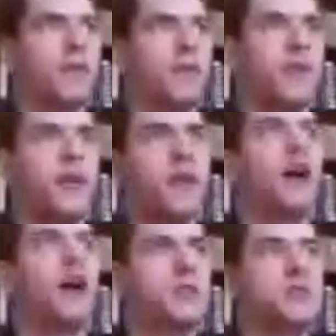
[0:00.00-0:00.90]
the
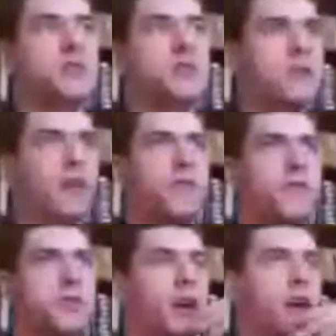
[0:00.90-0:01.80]
consciousness of the
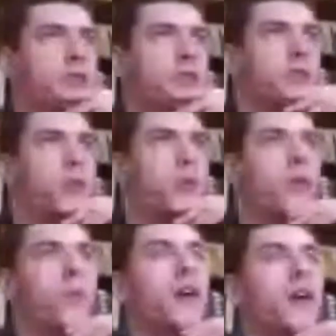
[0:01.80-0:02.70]
child to the point
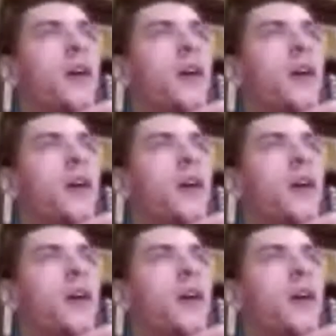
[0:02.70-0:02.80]
where